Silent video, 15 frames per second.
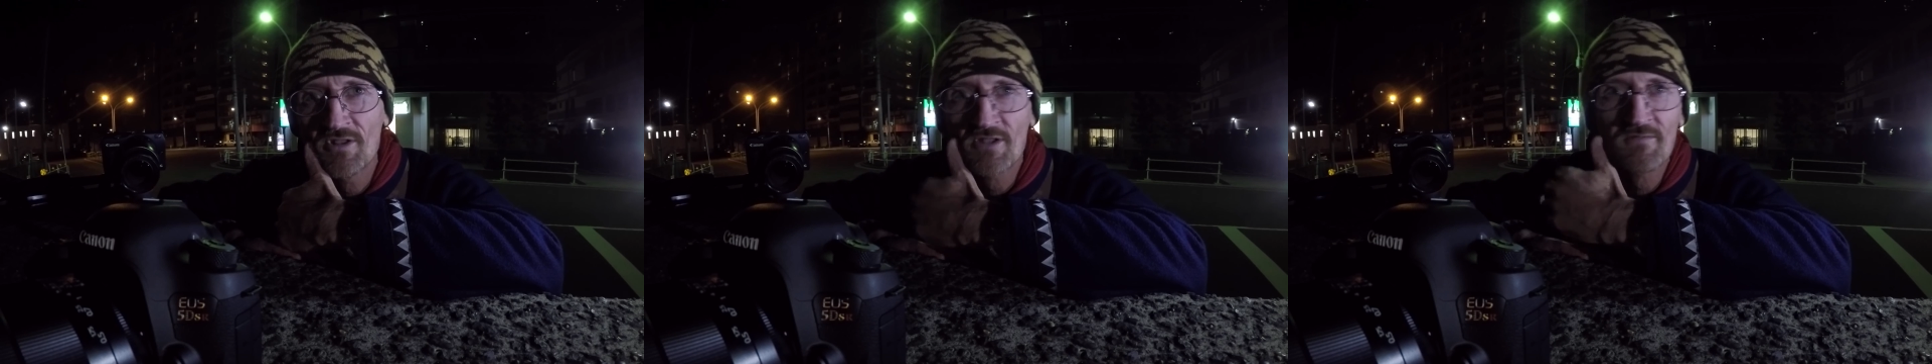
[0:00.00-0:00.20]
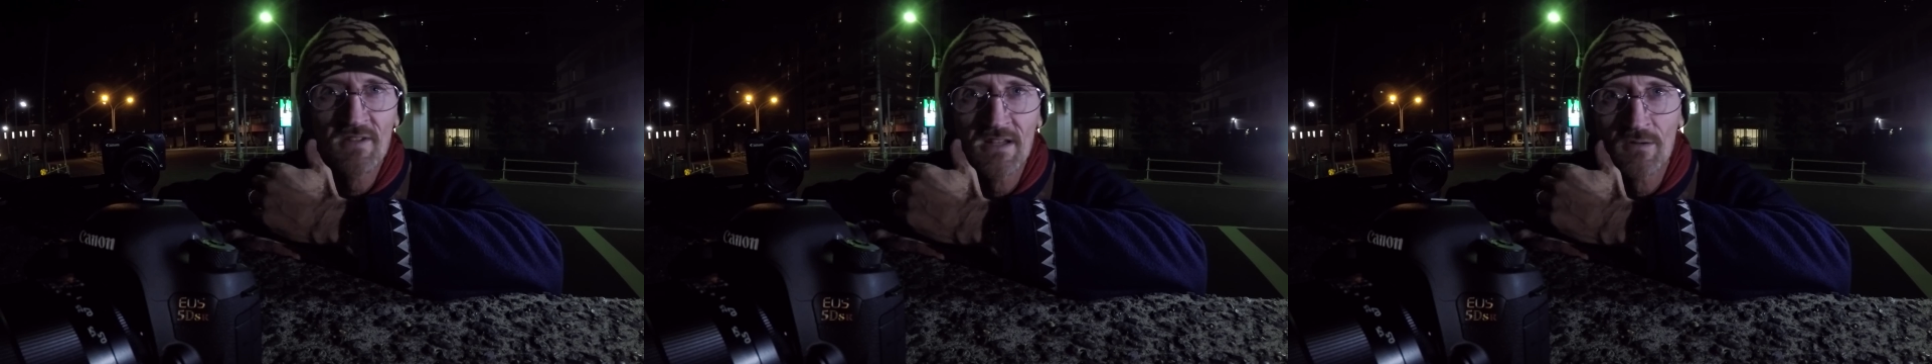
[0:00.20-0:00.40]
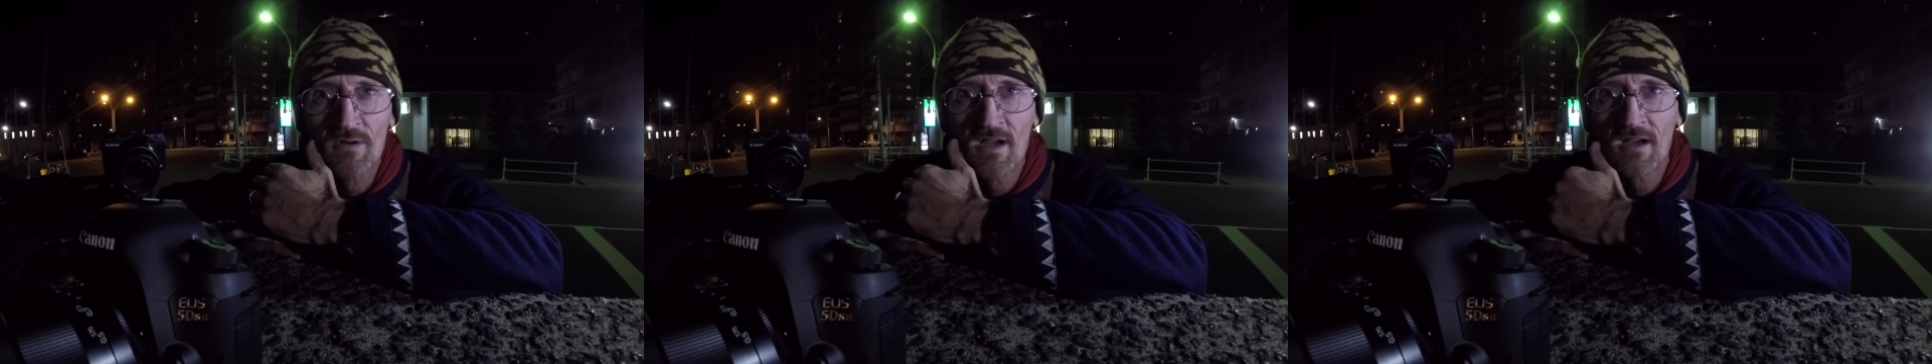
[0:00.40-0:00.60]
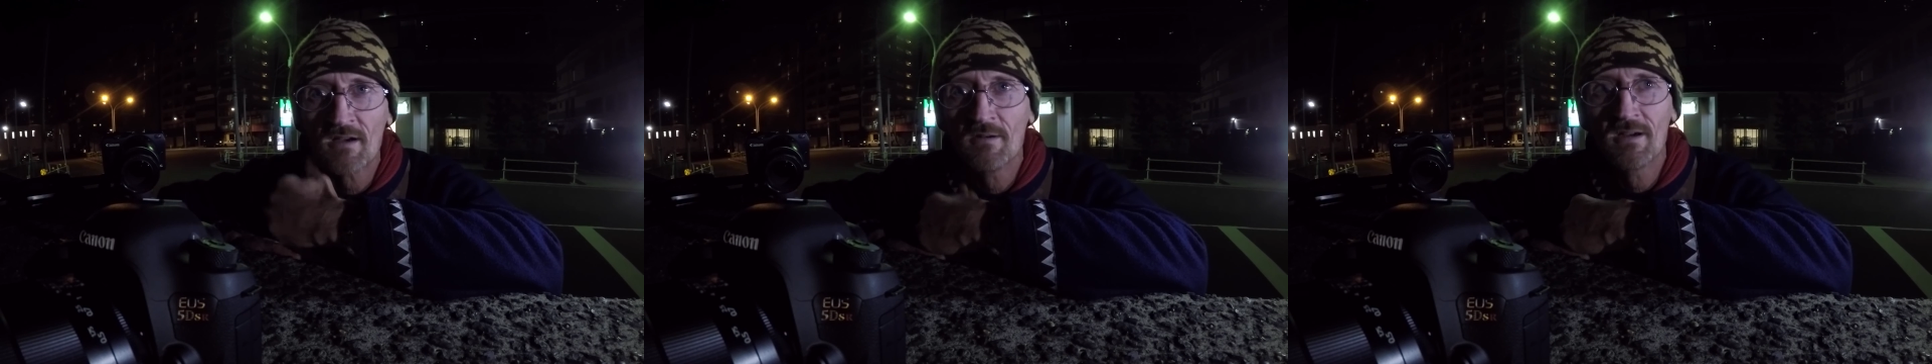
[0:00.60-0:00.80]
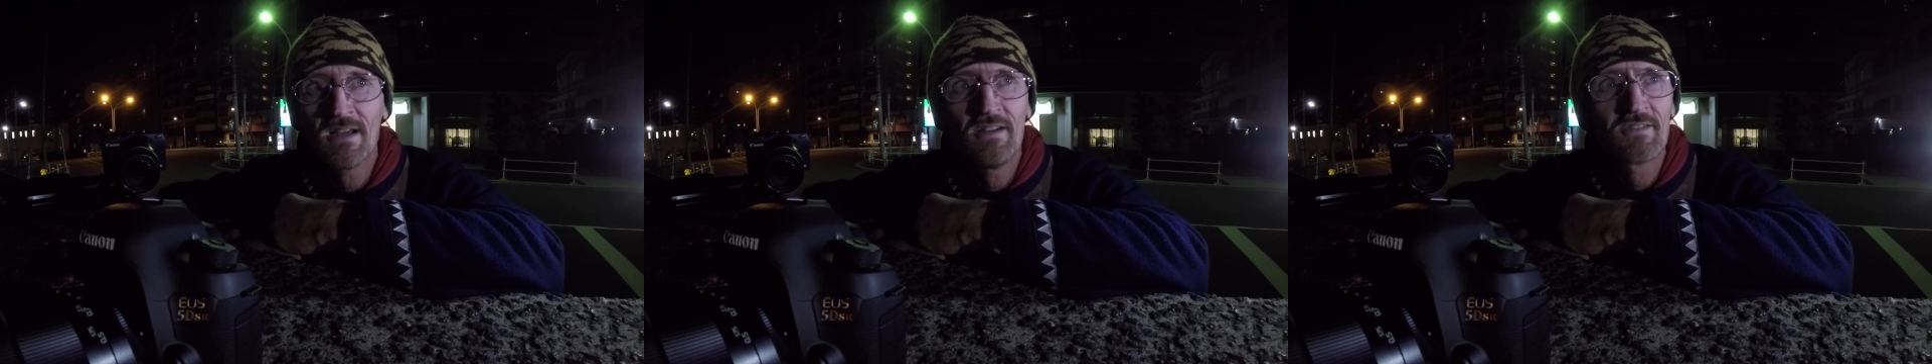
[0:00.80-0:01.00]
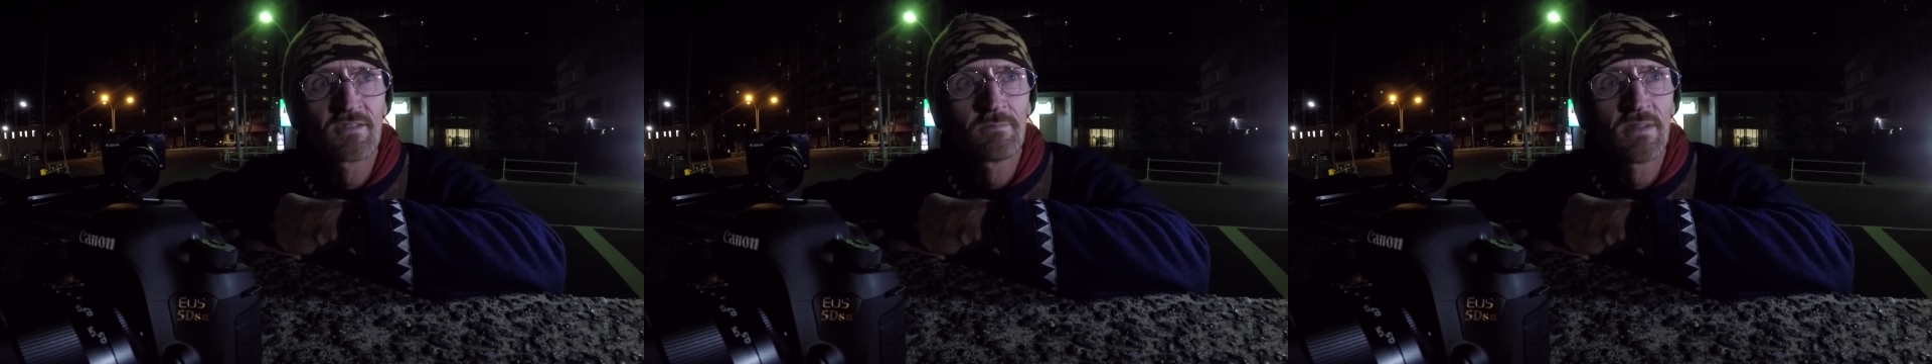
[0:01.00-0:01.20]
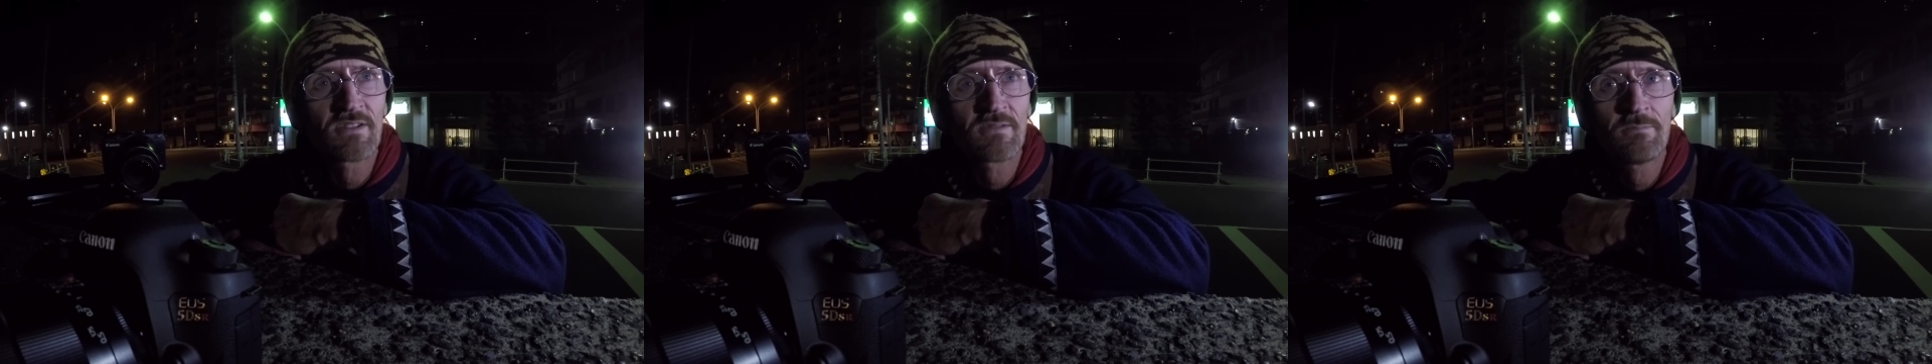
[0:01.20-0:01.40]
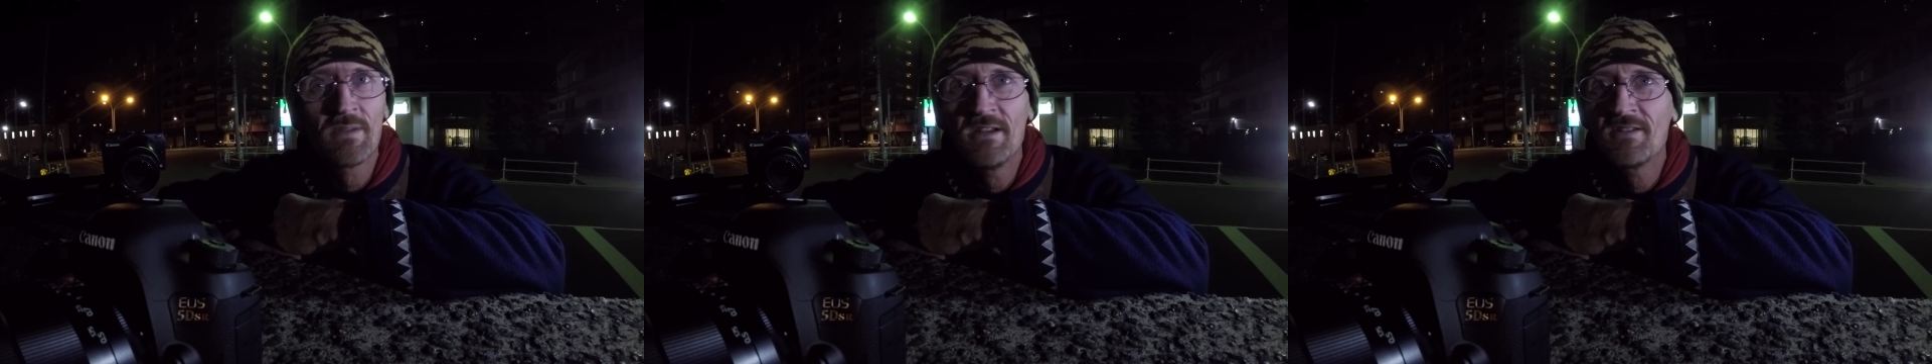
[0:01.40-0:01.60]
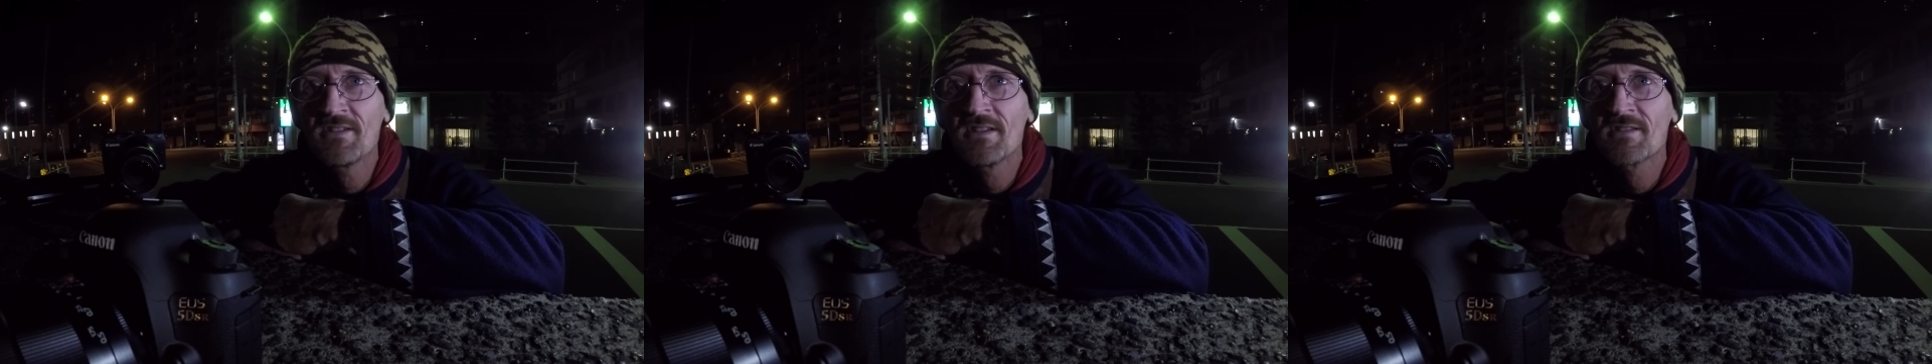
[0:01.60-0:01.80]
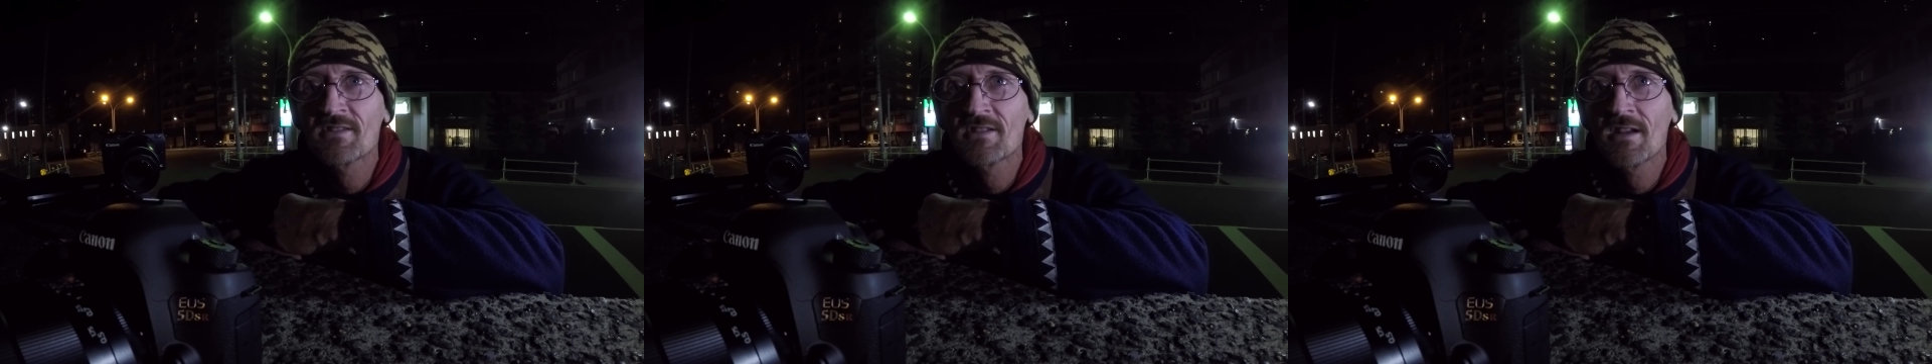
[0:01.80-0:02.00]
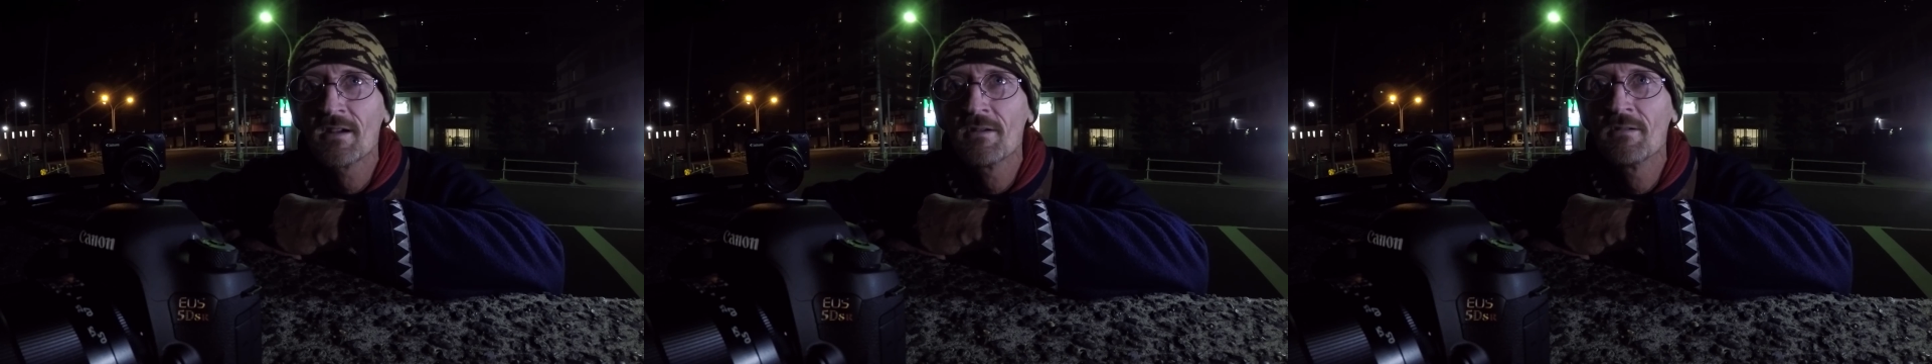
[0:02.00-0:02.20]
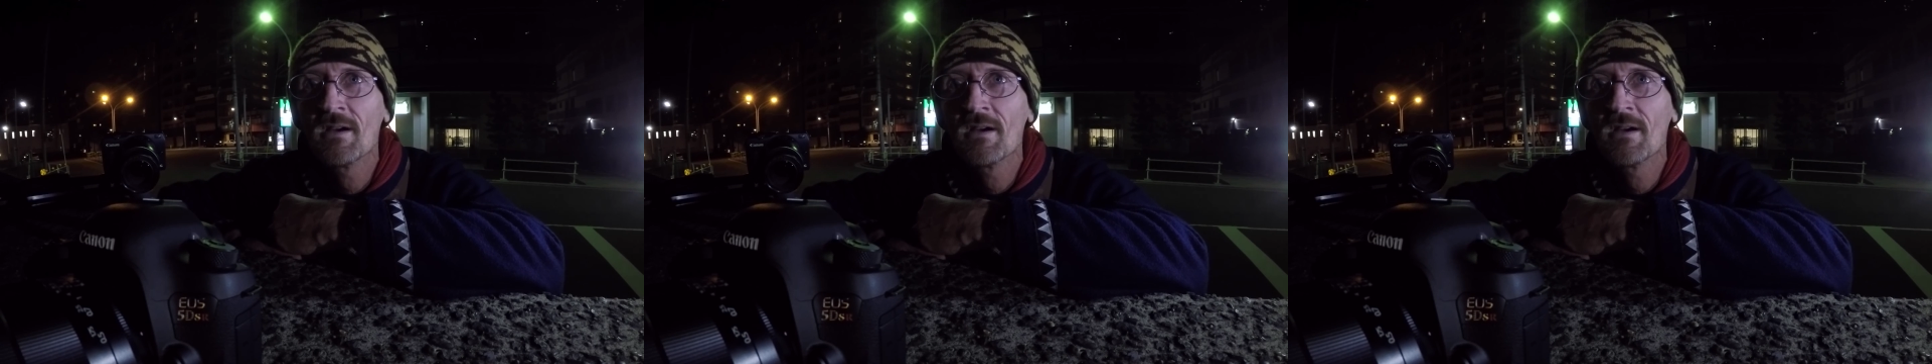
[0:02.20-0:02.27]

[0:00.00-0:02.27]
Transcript: just for little cutaways and bits and pieces. So